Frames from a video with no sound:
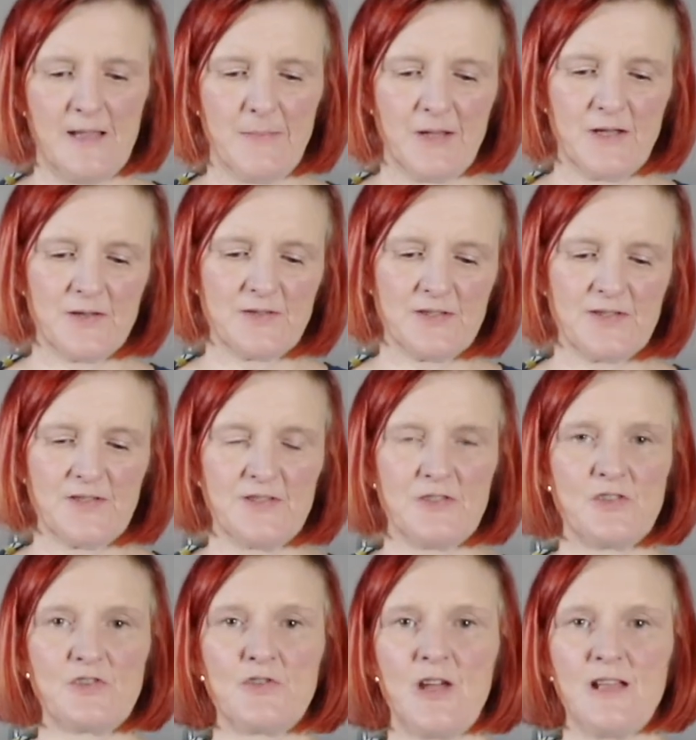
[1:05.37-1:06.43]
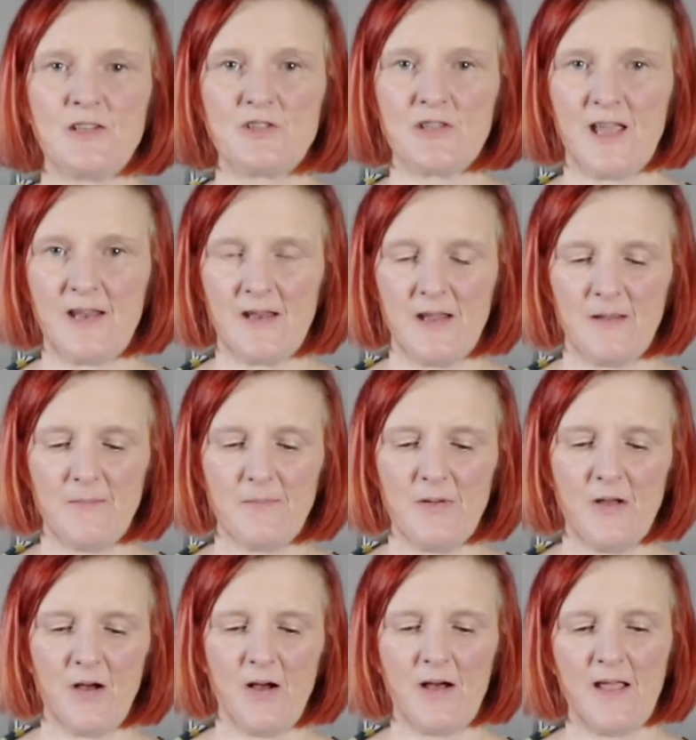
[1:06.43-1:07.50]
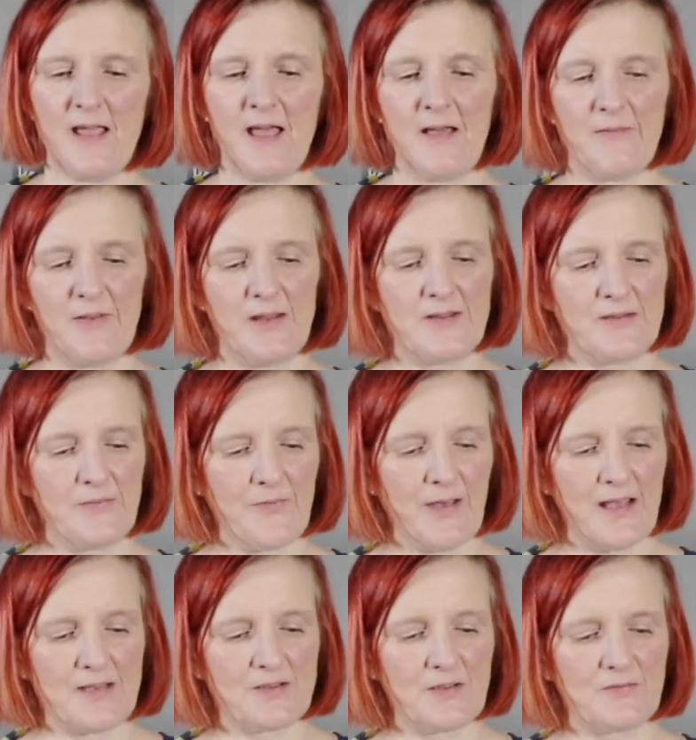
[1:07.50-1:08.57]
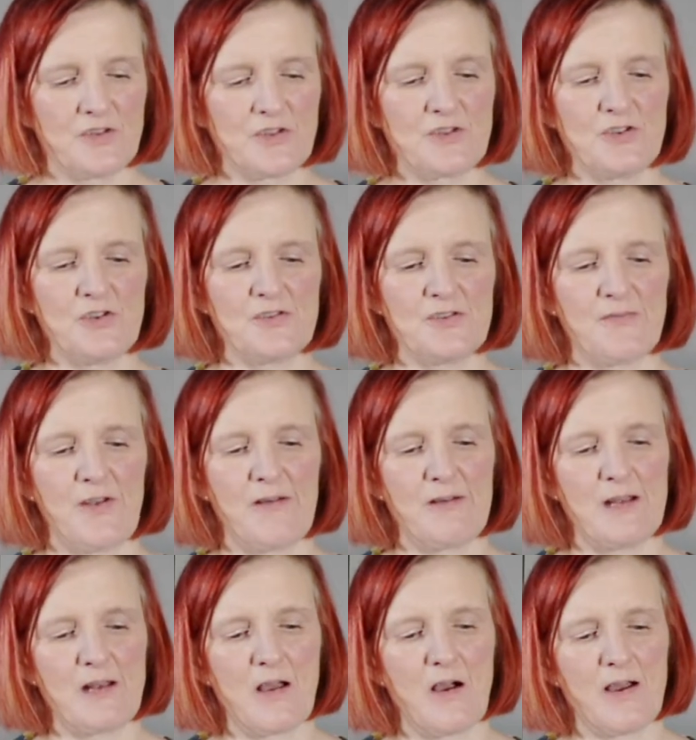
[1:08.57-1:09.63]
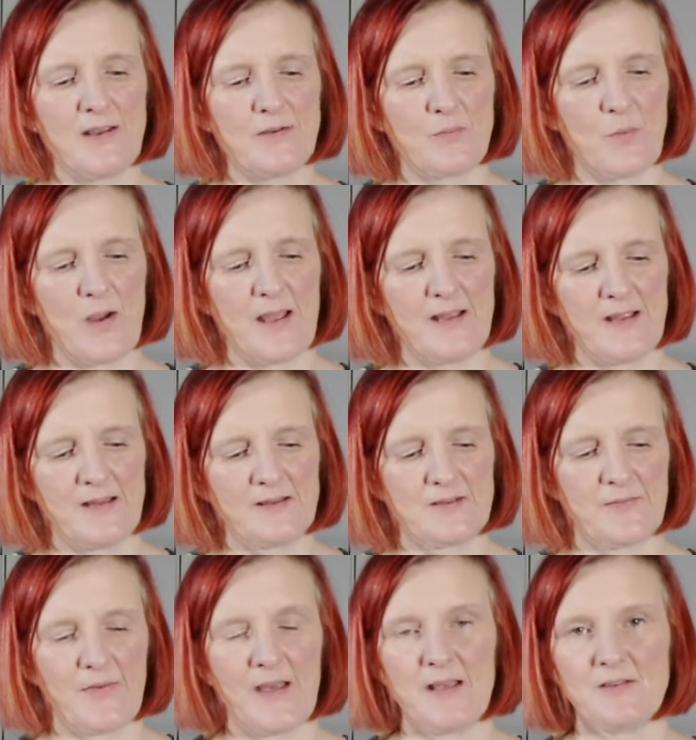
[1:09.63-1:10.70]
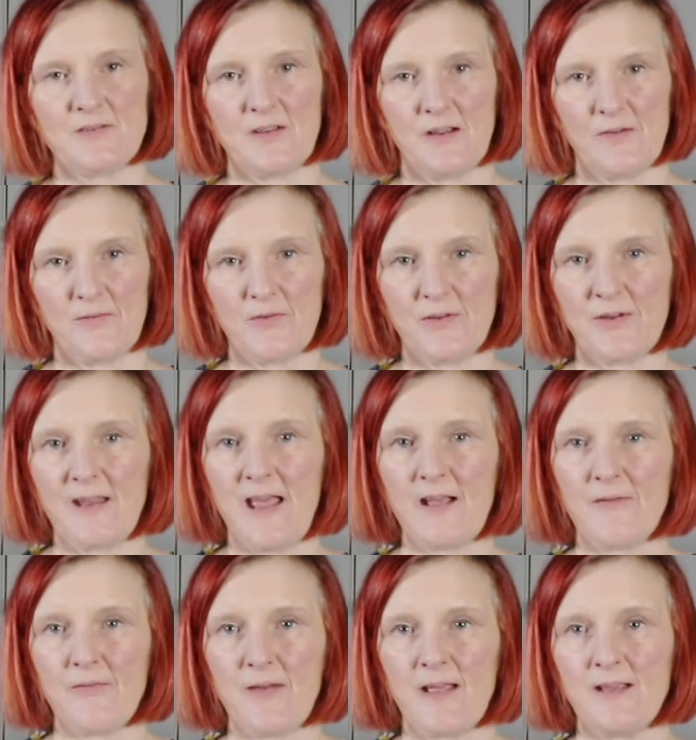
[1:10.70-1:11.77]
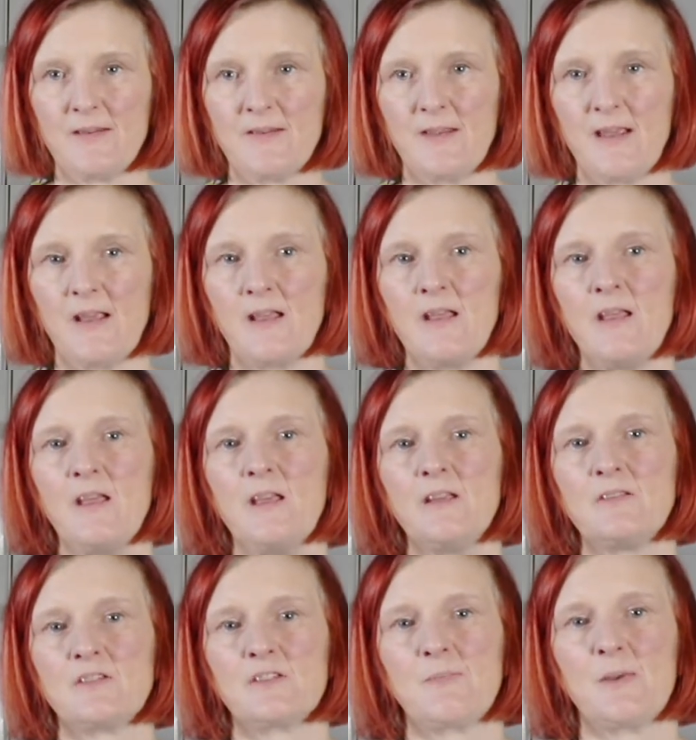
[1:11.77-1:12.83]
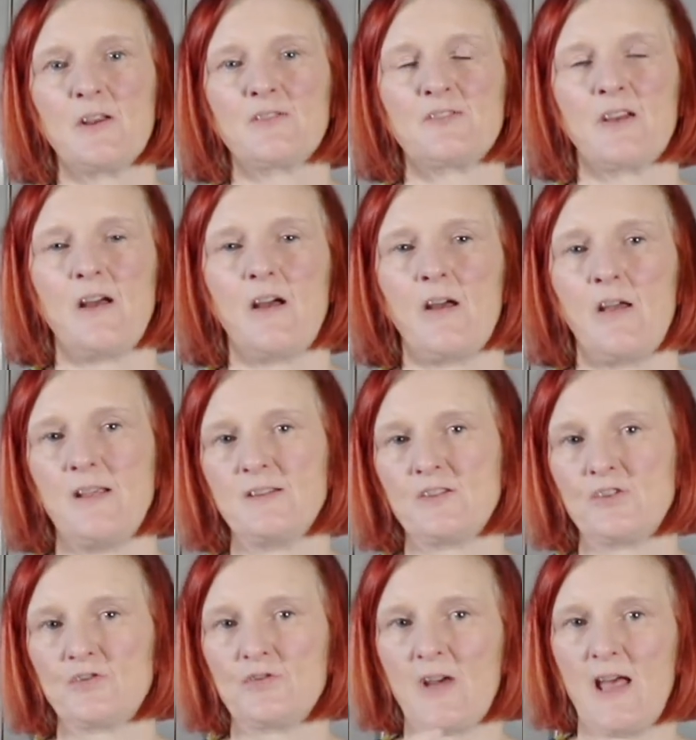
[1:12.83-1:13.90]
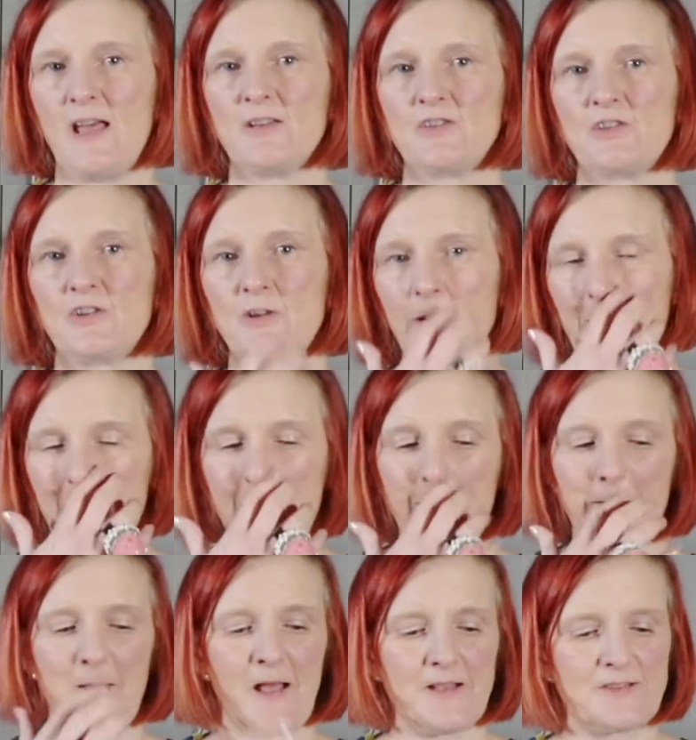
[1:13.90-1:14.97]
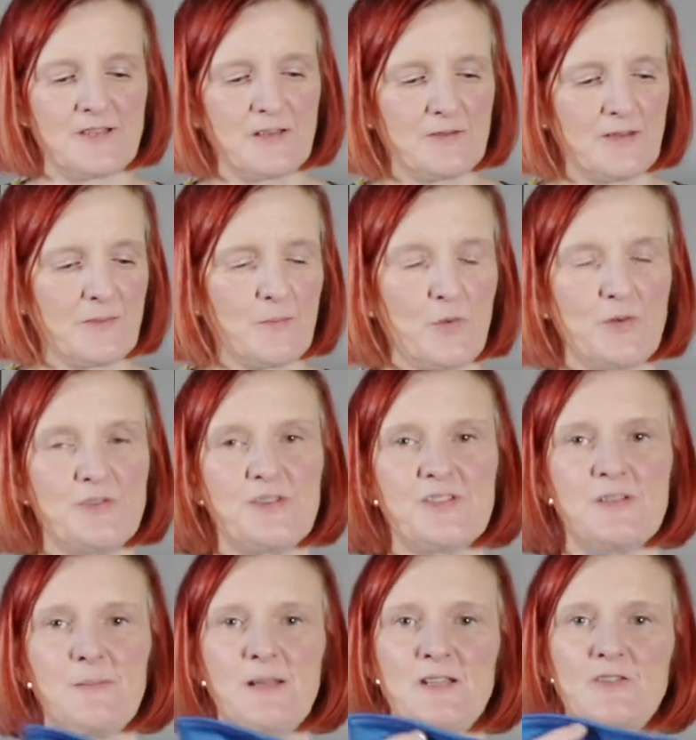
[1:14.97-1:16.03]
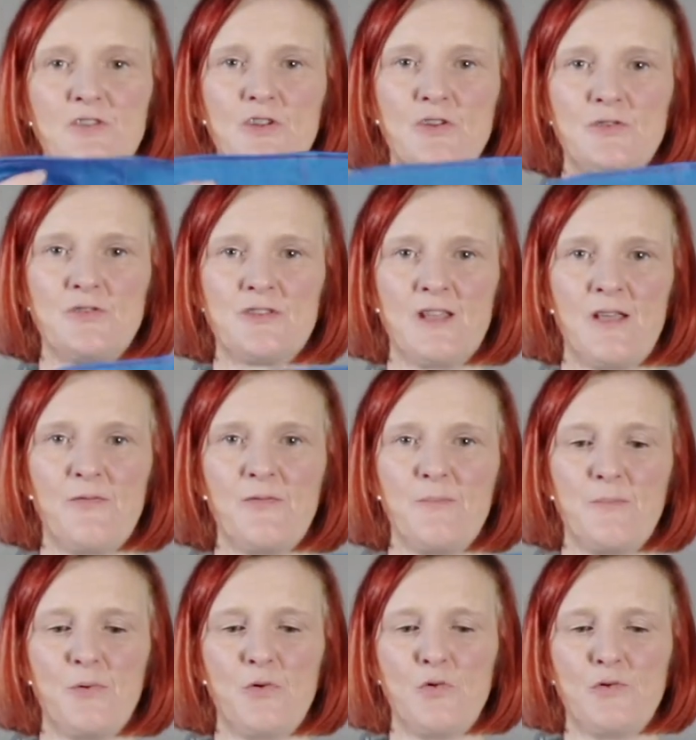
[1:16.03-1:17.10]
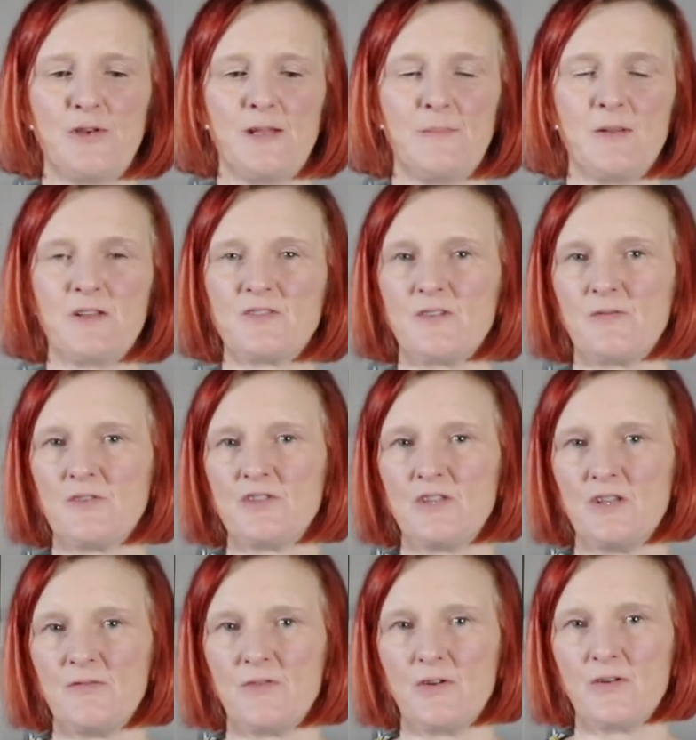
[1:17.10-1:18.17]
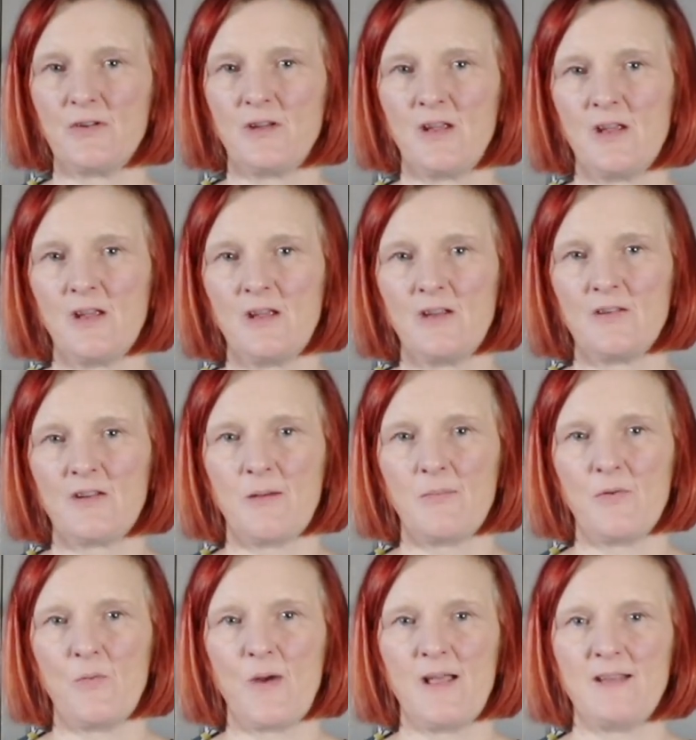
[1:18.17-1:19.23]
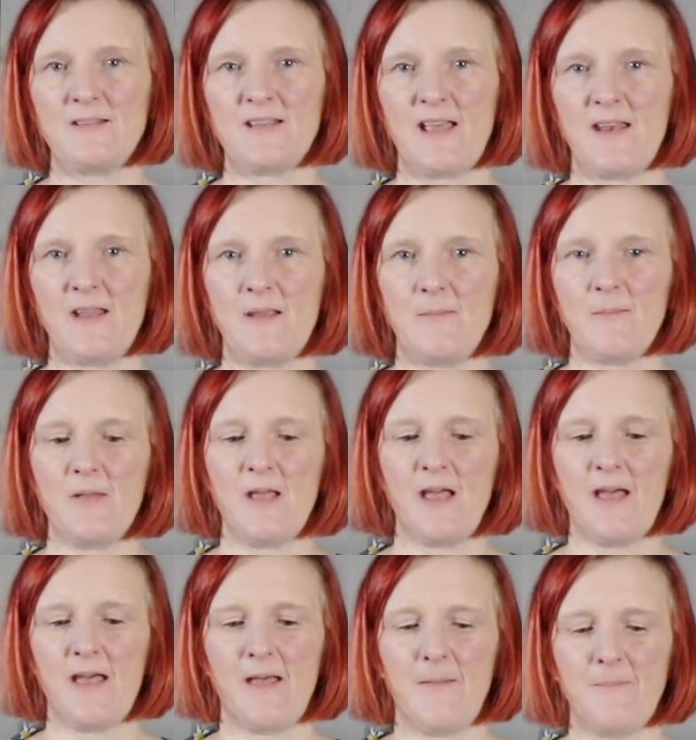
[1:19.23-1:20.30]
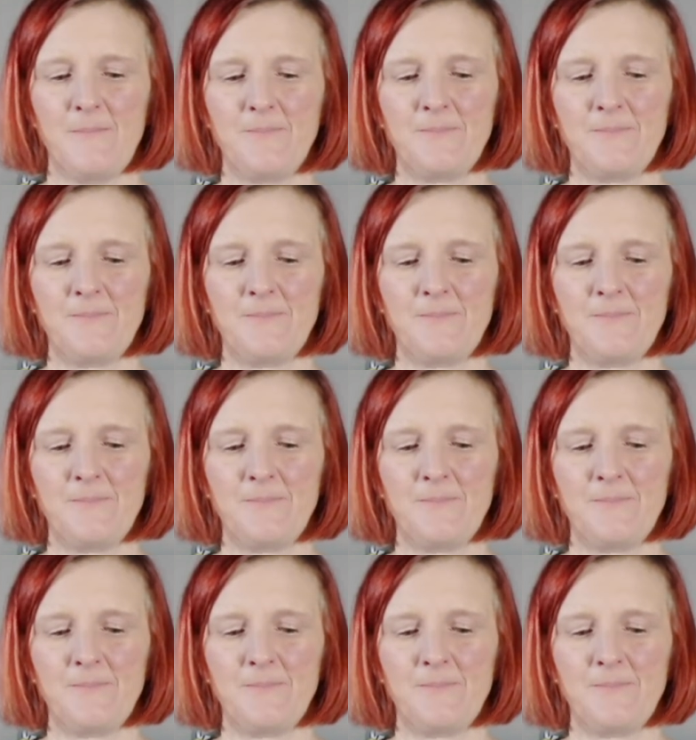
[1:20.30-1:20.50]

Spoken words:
because this is a stretch denim, I have interfaced. I've just used a very lightweight interfacing for the neck facing, just because it's stretch. I still didn't want it to be too stiff and boardy because obviously you've got double weight denim, and